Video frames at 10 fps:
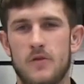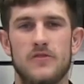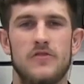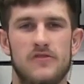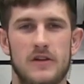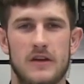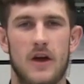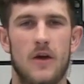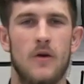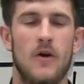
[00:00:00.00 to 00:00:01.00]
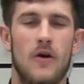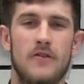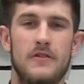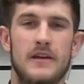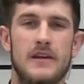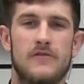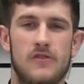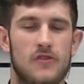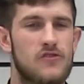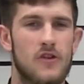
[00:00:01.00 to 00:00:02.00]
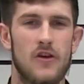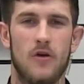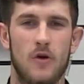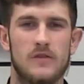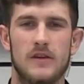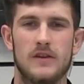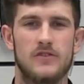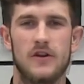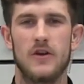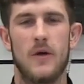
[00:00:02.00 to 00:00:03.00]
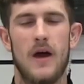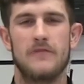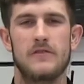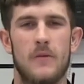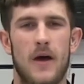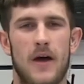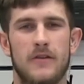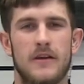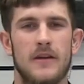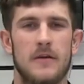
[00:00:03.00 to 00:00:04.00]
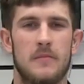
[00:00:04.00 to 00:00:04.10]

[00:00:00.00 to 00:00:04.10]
would usually go underneath your shirt or t-shirt, whatever you're wearing,